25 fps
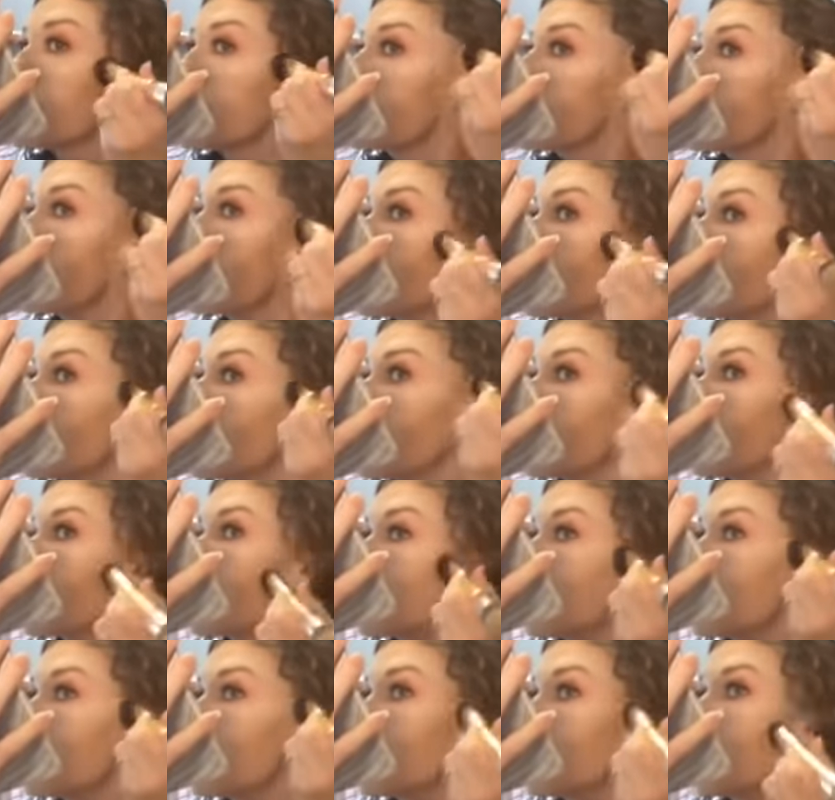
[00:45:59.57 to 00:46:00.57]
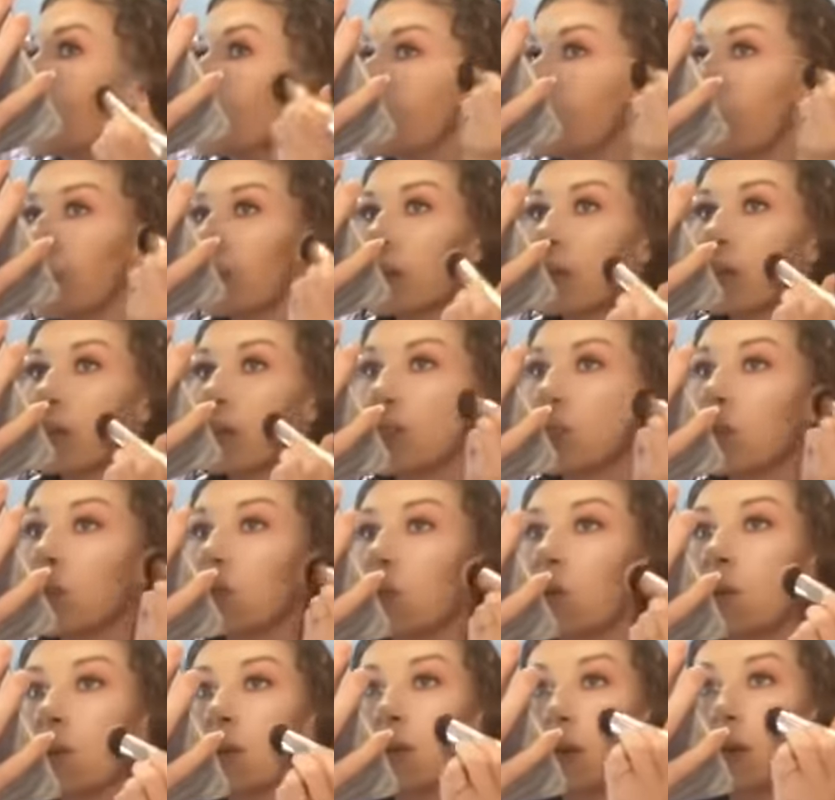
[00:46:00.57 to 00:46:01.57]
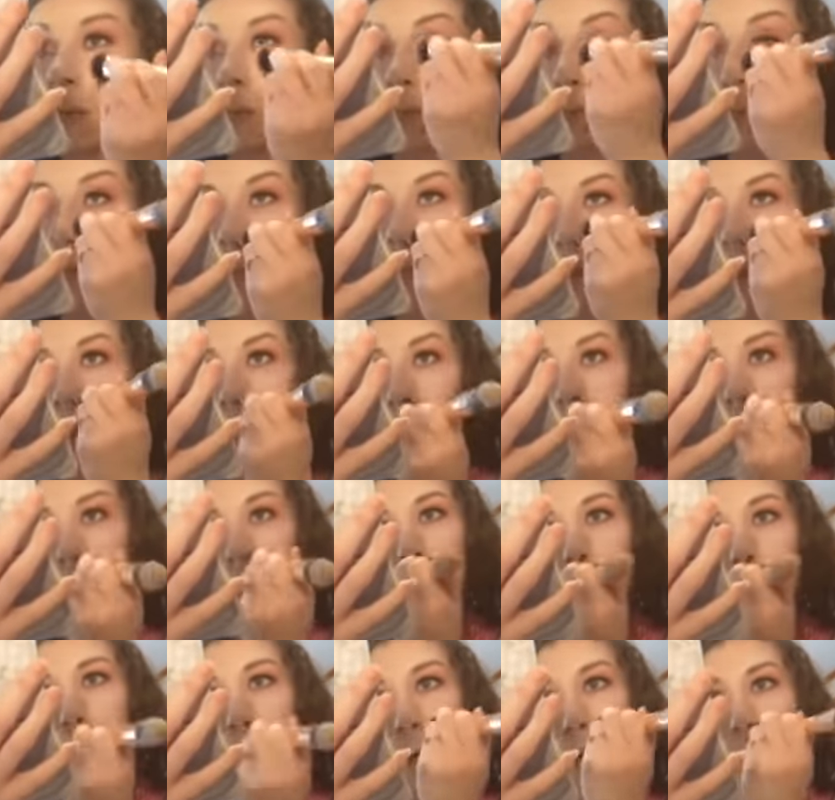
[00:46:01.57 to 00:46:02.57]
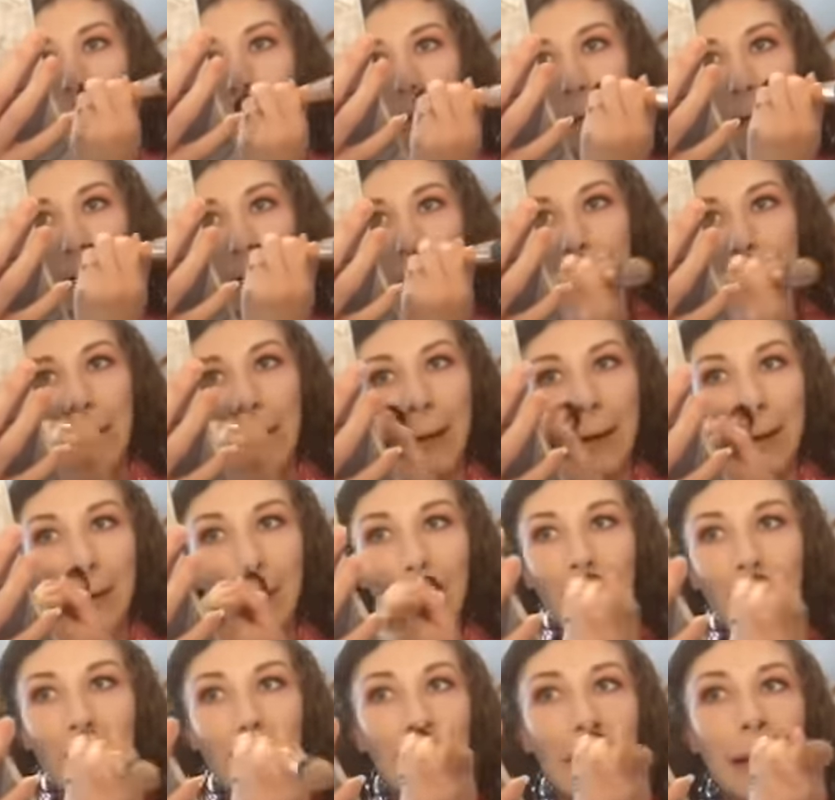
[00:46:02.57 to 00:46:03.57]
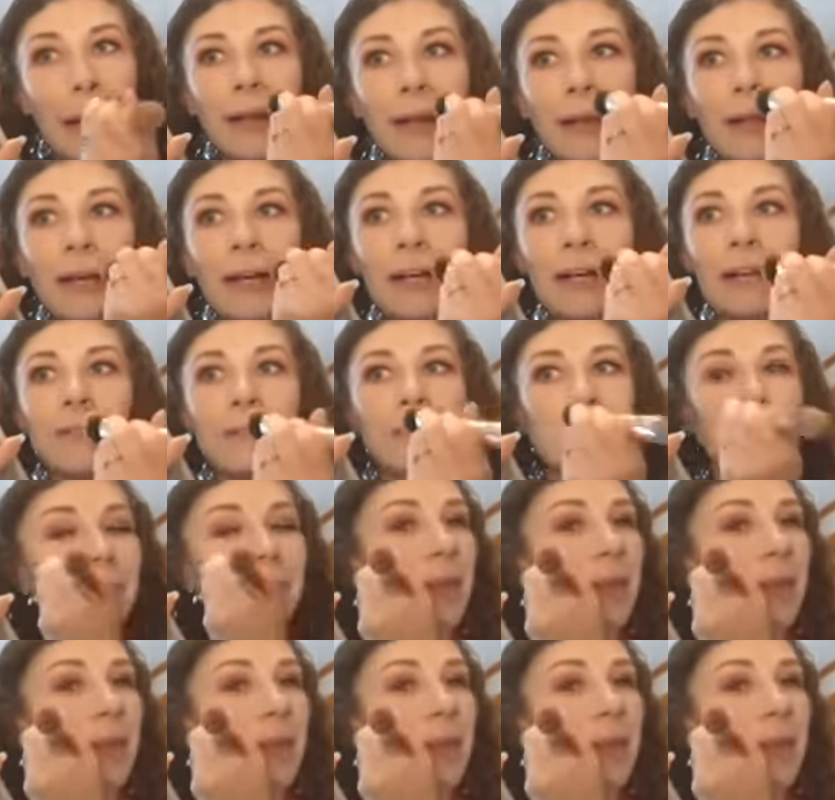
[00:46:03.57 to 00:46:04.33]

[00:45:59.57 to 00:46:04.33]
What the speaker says: So we did use a new contour color,